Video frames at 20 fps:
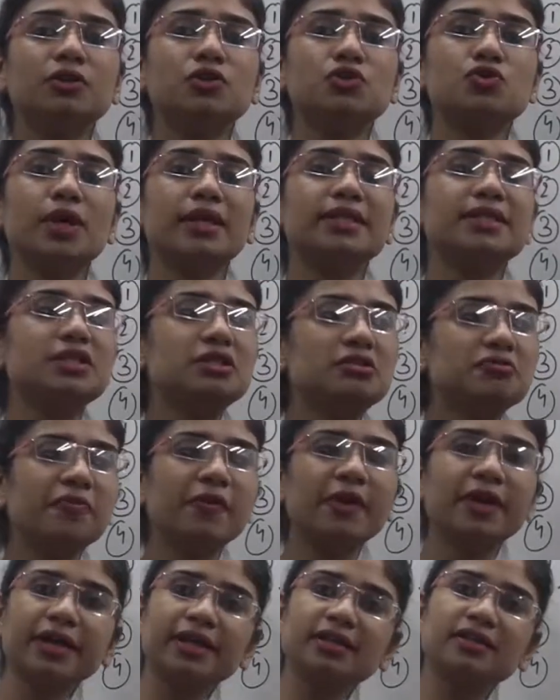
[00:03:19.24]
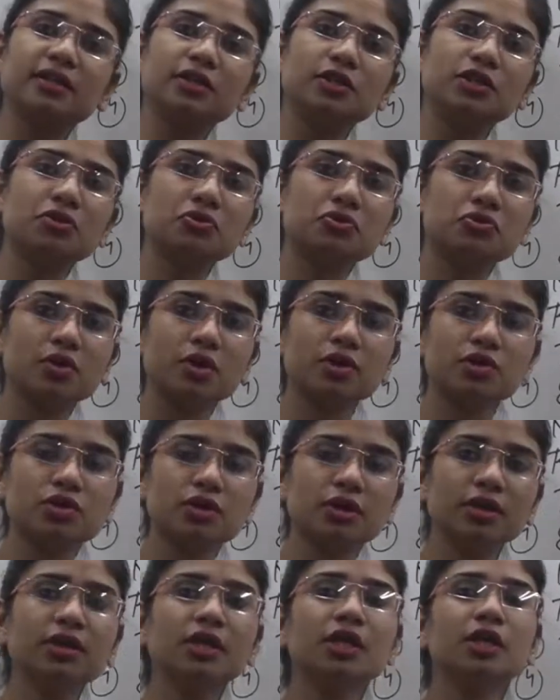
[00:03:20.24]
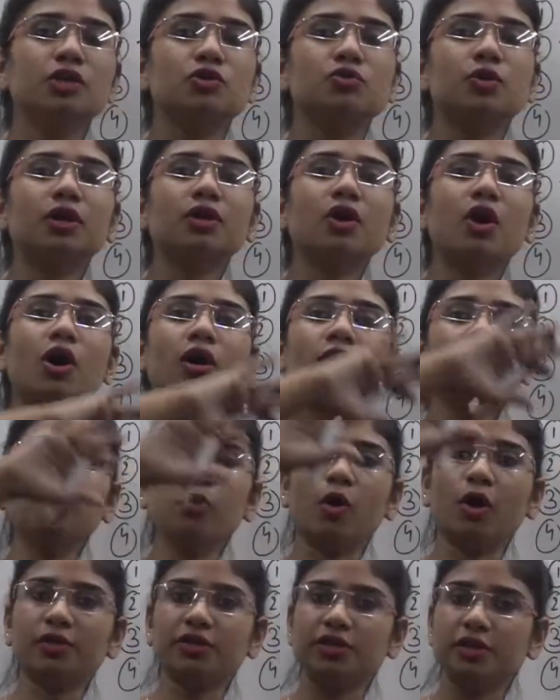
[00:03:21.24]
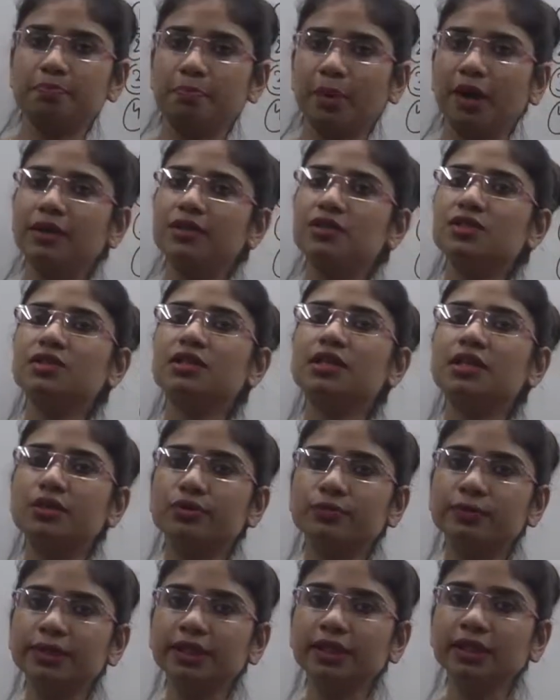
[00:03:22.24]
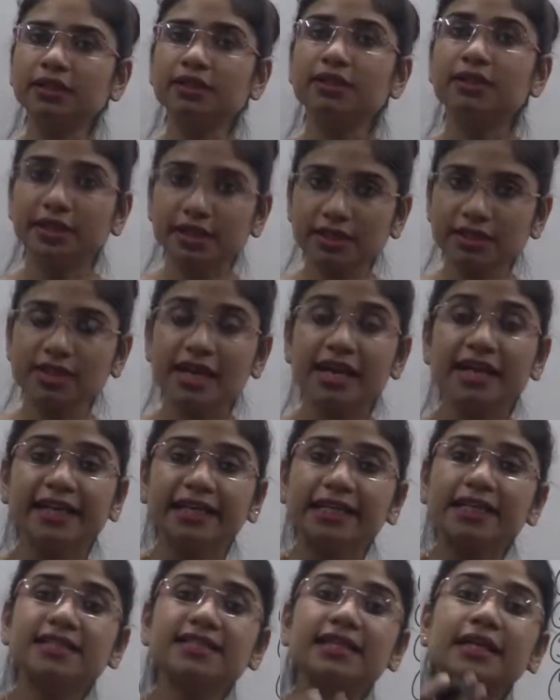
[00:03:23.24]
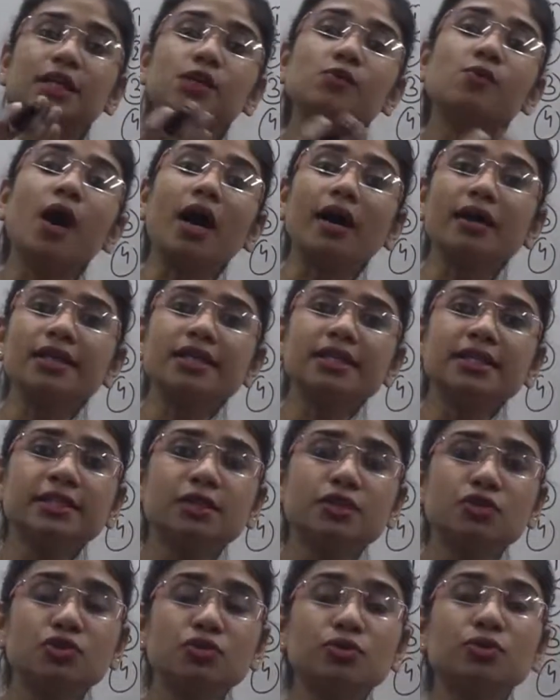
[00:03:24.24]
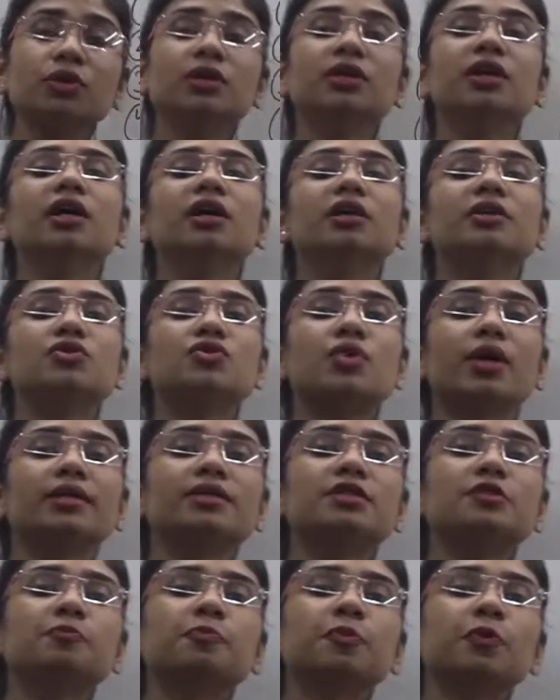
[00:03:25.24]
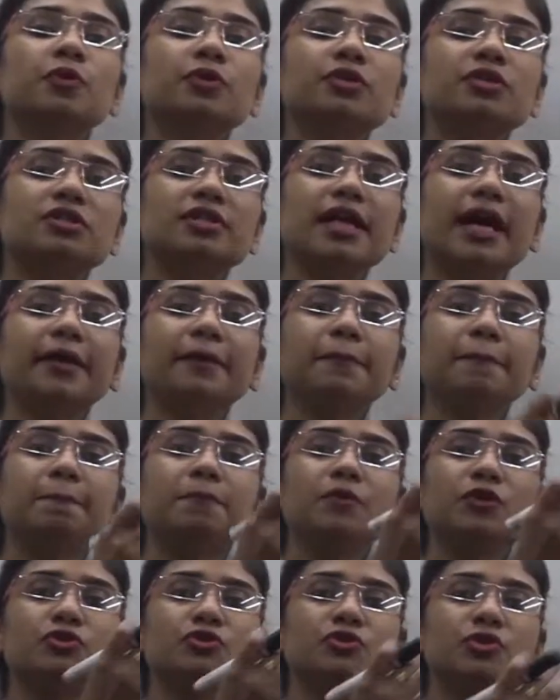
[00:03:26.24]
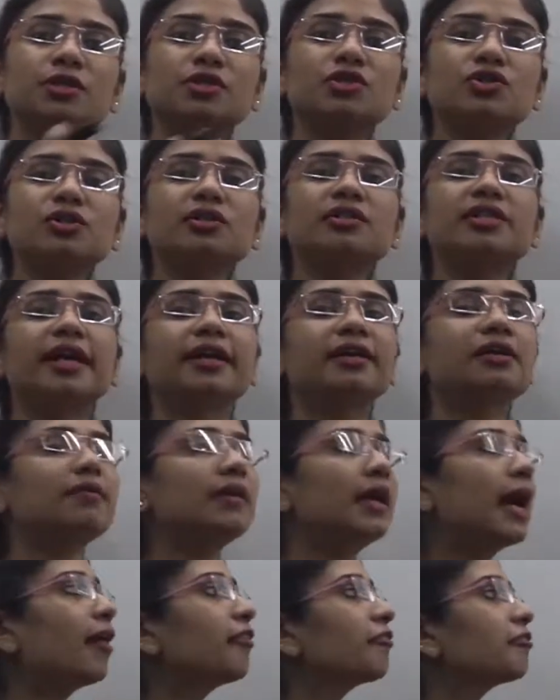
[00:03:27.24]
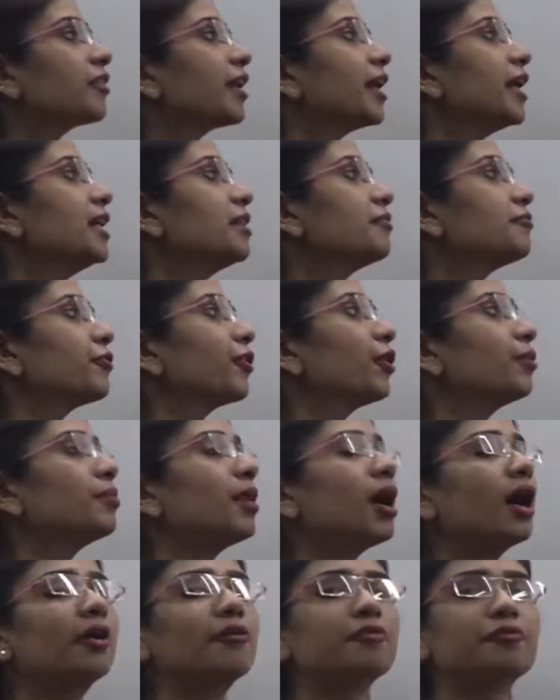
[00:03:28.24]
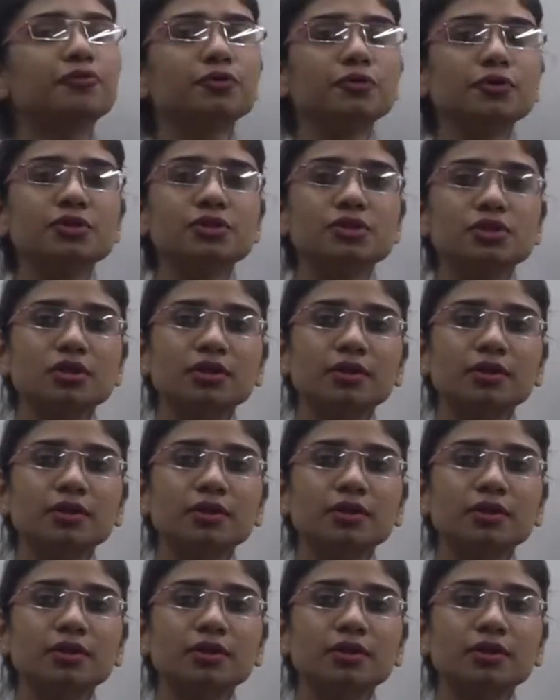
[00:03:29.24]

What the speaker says: transferring the nutrition to our all body parts equally? Yes, it is required to transport that nutrition that we have gained from our food